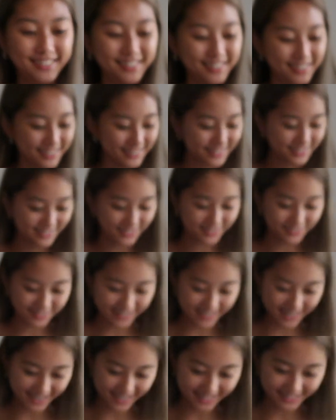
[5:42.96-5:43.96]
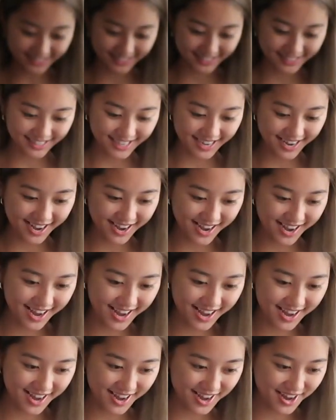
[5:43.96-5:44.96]
He's so
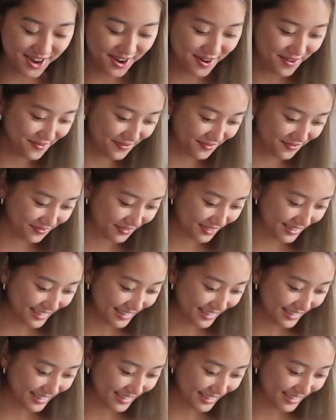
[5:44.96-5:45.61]
handsome.